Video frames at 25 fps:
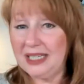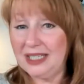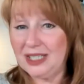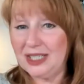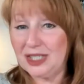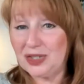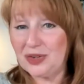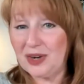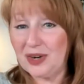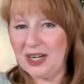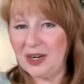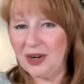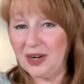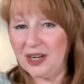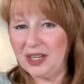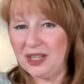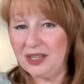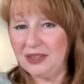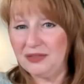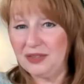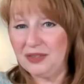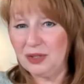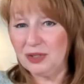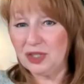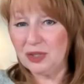need to train on in
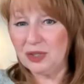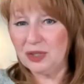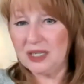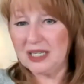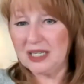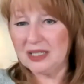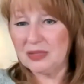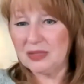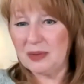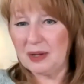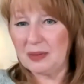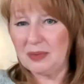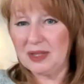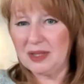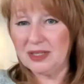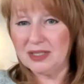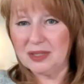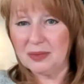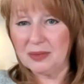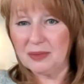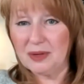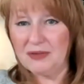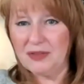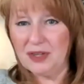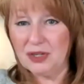the future because maybe there's
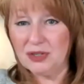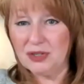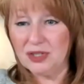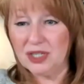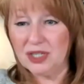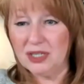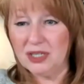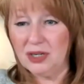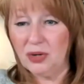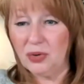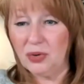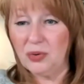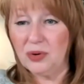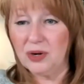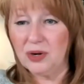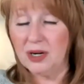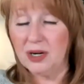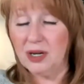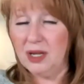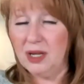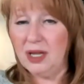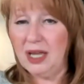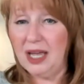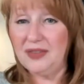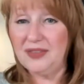some confusion, or
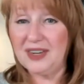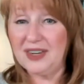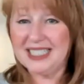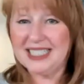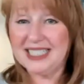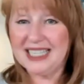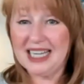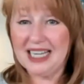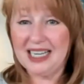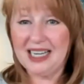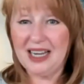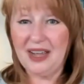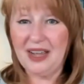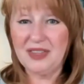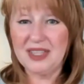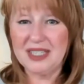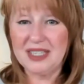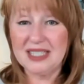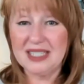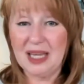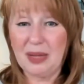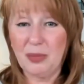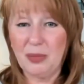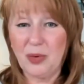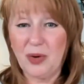if I see enough of the
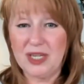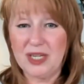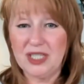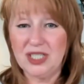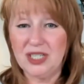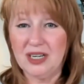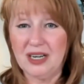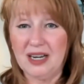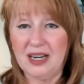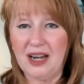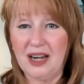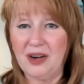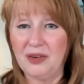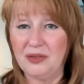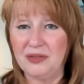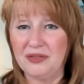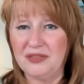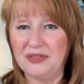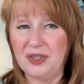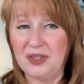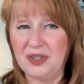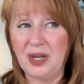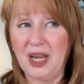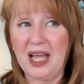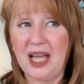same question and I don't
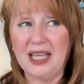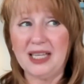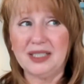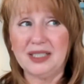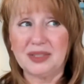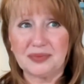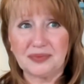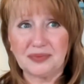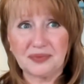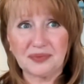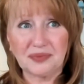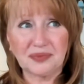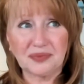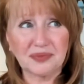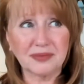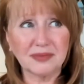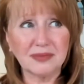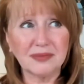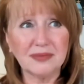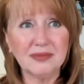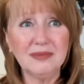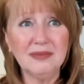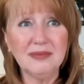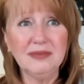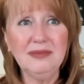feel like
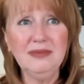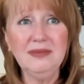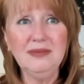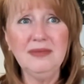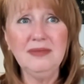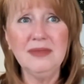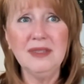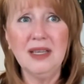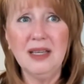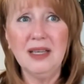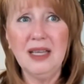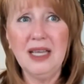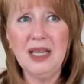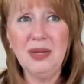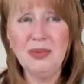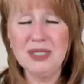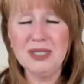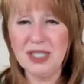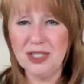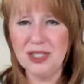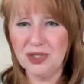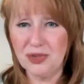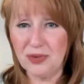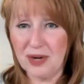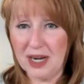it
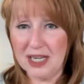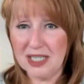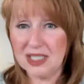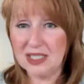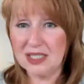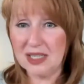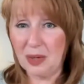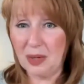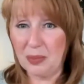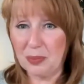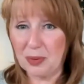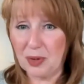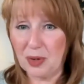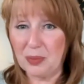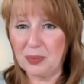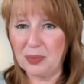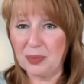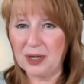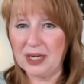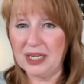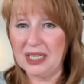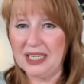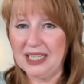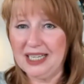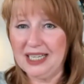was addressed
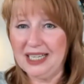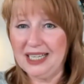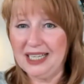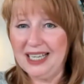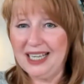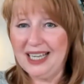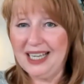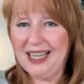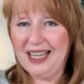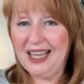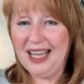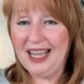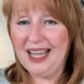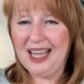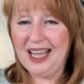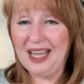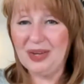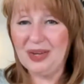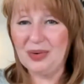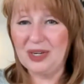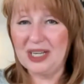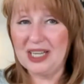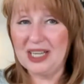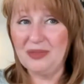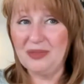appropriately,
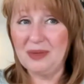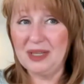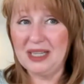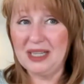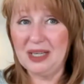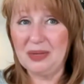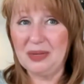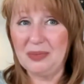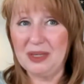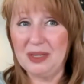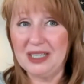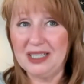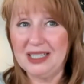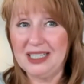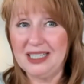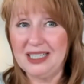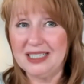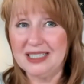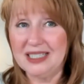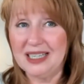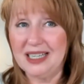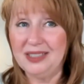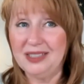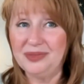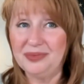it will give me the ability to
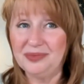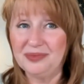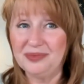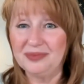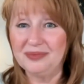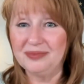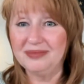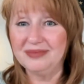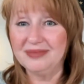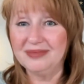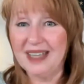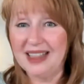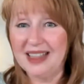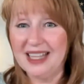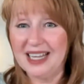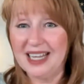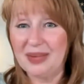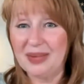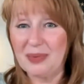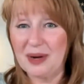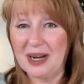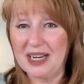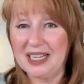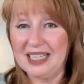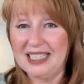say, hmm, I think I
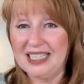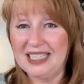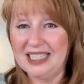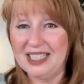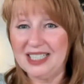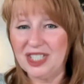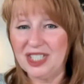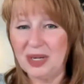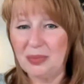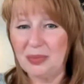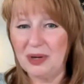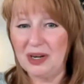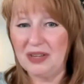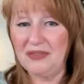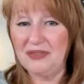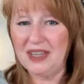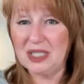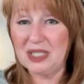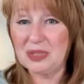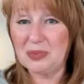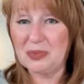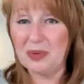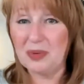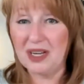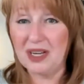probably need to jump on a
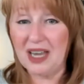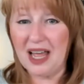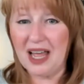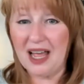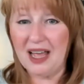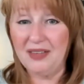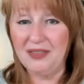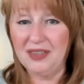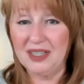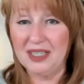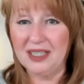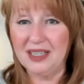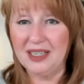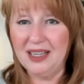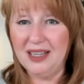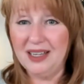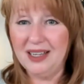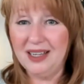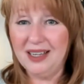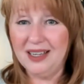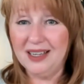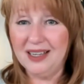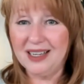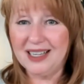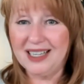Facebook Live and
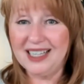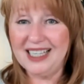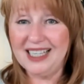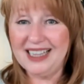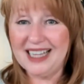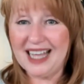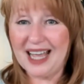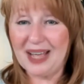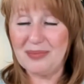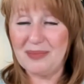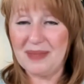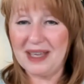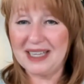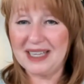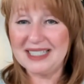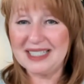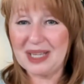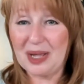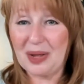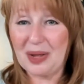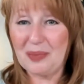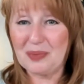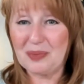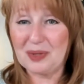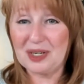clean that mess
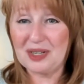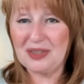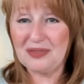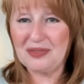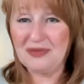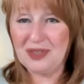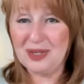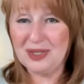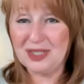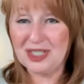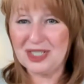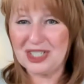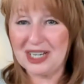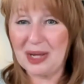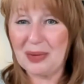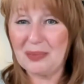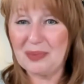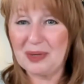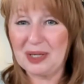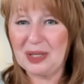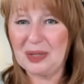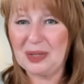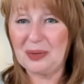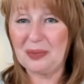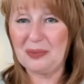up or confusion up
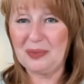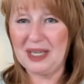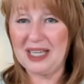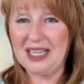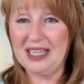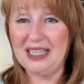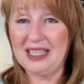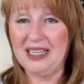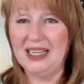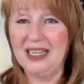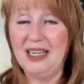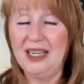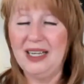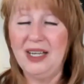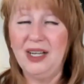a little bit,